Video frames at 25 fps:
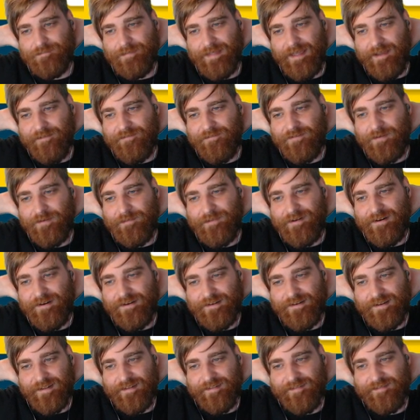
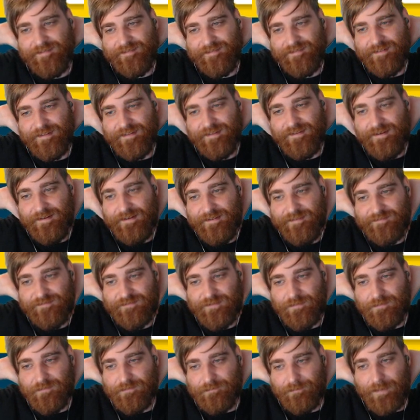platformer it is
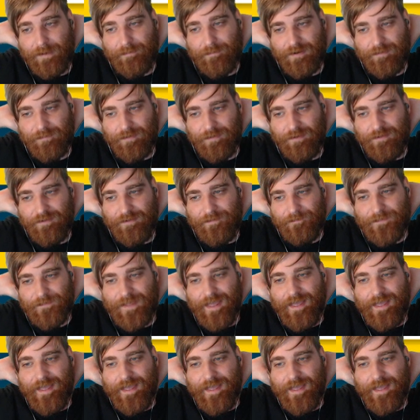memorable.